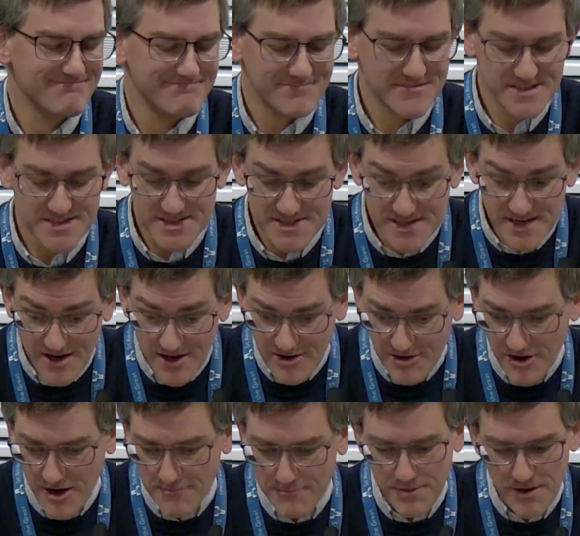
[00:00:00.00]

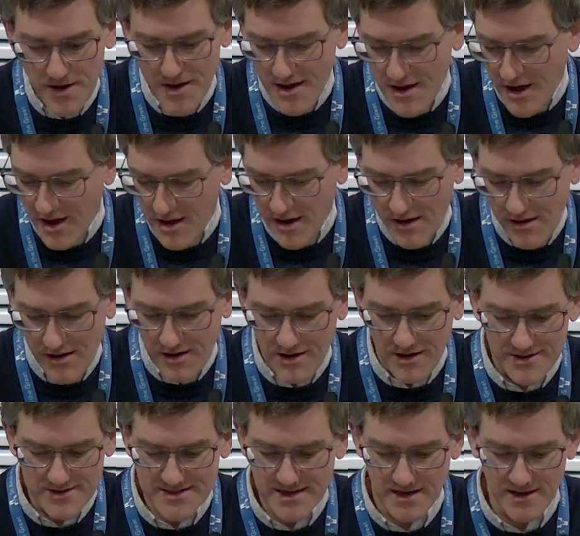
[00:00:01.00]
Stir up her
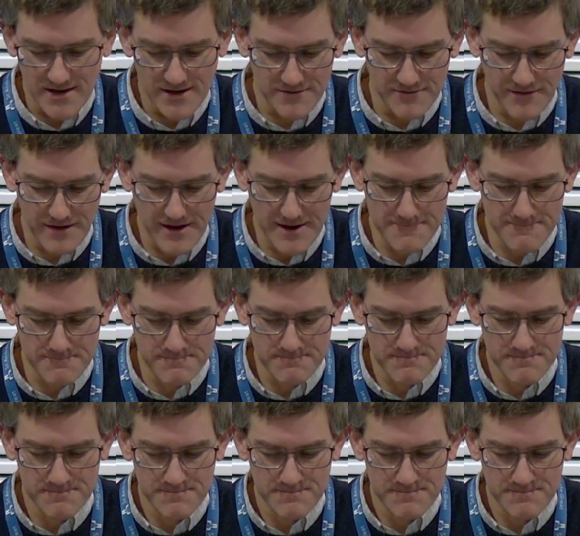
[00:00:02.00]
heart to love him.